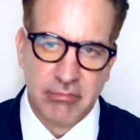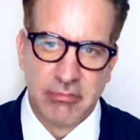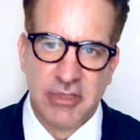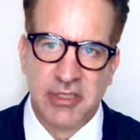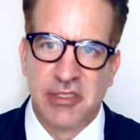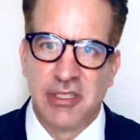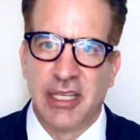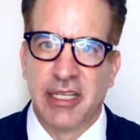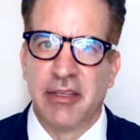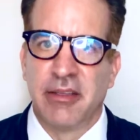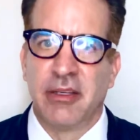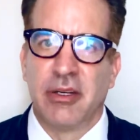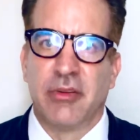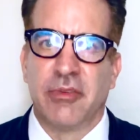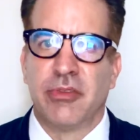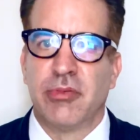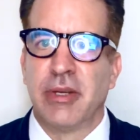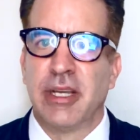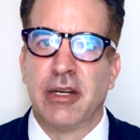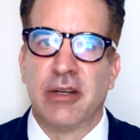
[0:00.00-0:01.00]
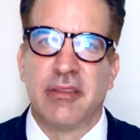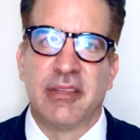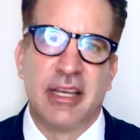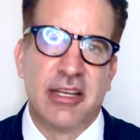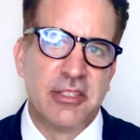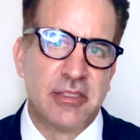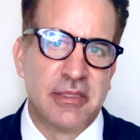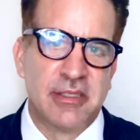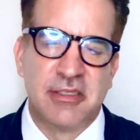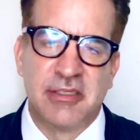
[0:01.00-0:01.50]
let's say, you know,
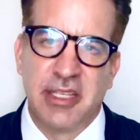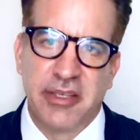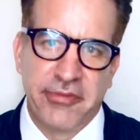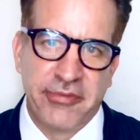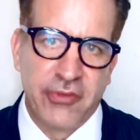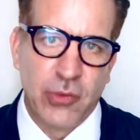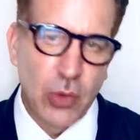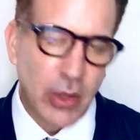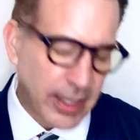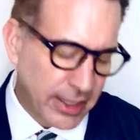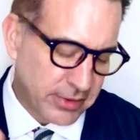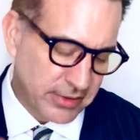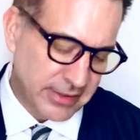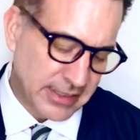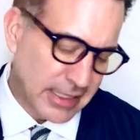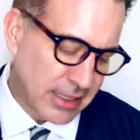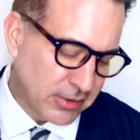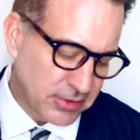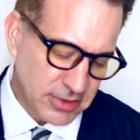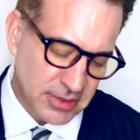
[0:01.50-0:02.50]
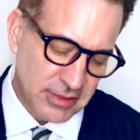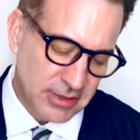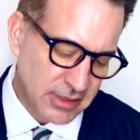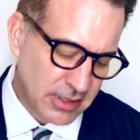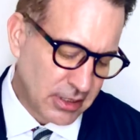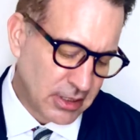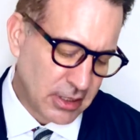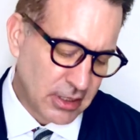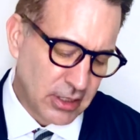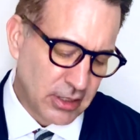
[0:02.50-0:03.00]
$300,000, let's say $400,000,
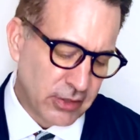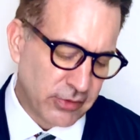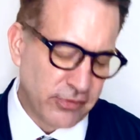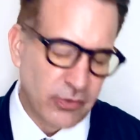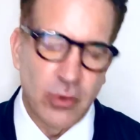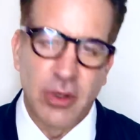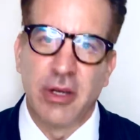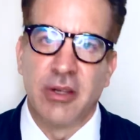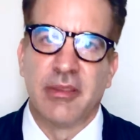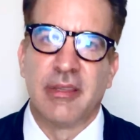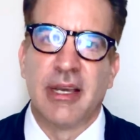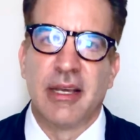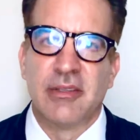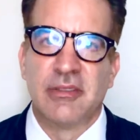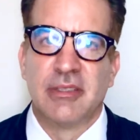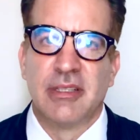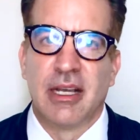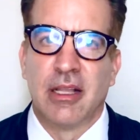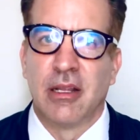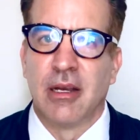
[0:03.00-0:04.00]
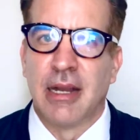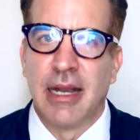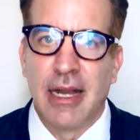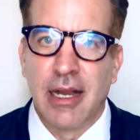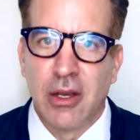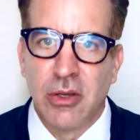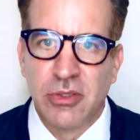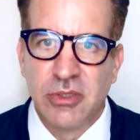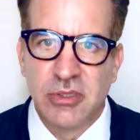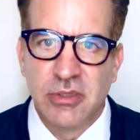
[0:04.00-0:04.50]
$400,000
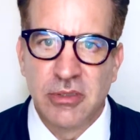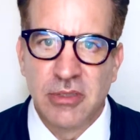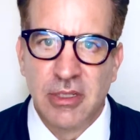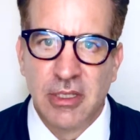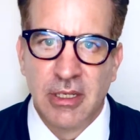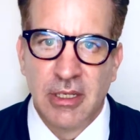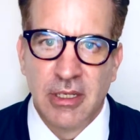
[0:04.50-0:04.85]
house.